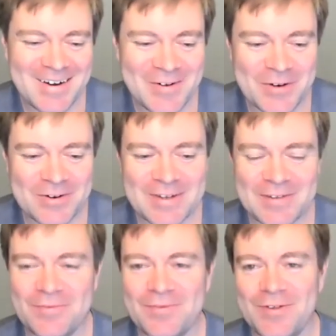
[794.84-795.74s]
and I'm wondering
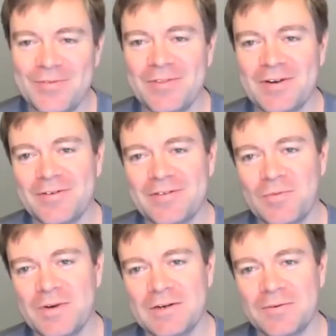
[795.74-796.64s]
if if there was
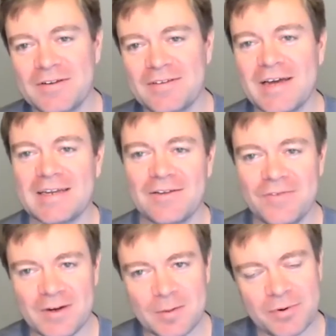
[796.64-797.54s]
when you were designing if
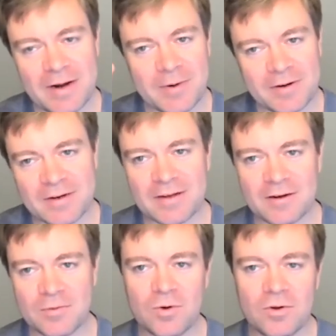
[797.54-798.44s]
you had a primary kind
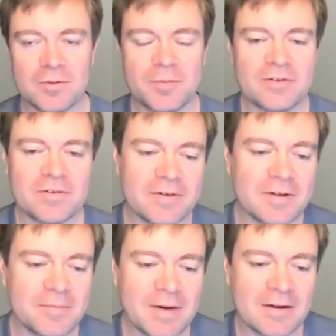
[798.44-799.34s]
of roller persona
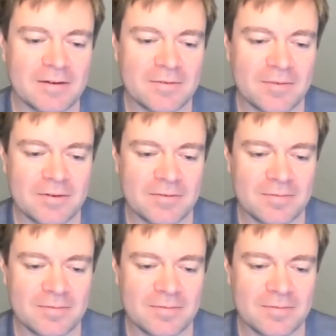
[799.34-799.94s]
in mind when you